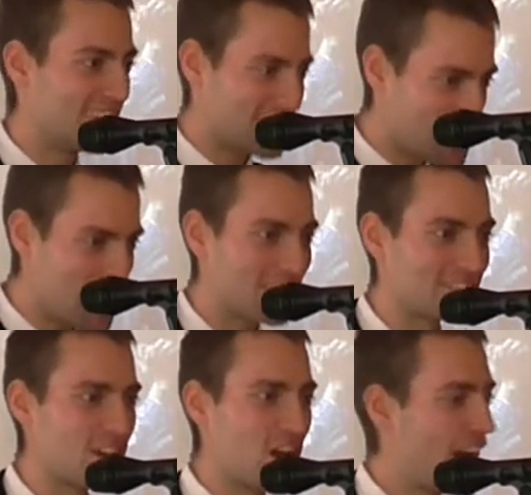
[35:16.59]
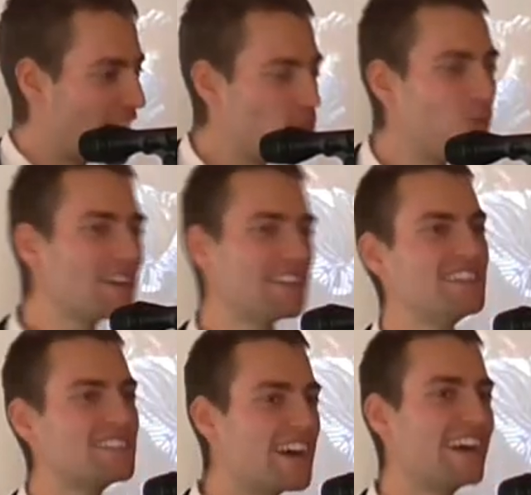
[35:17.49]
Yes. And what
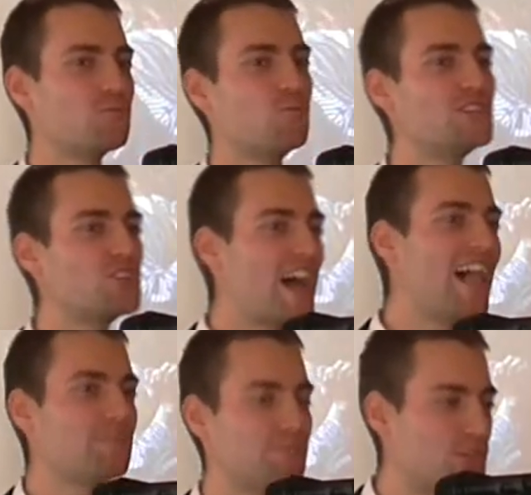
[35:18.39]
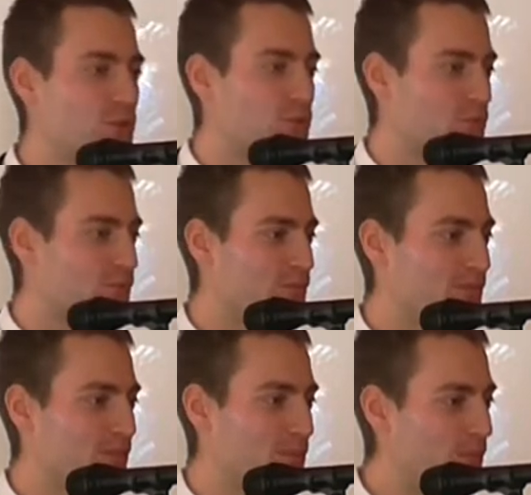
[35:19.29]
is that which helps you
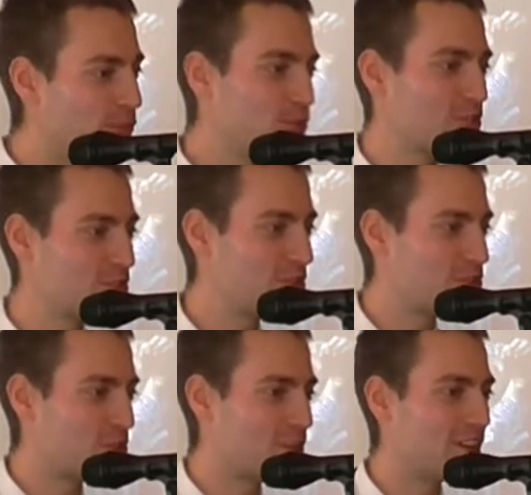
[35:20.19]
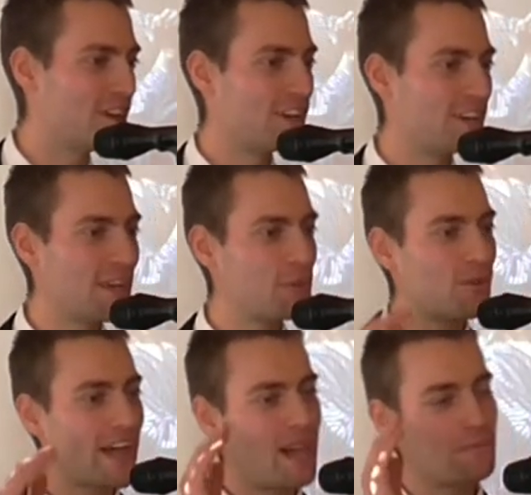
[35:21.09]
before the surgery? It
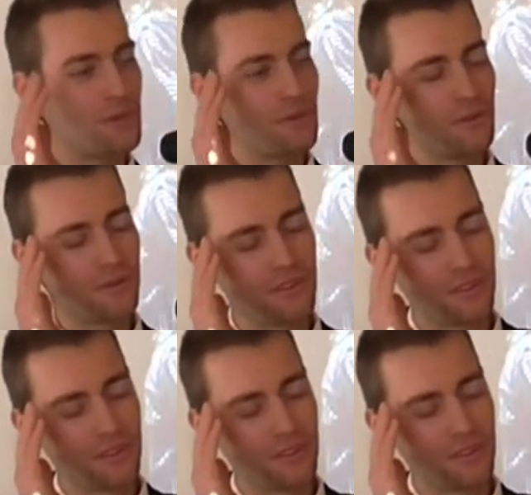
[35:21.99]
will help you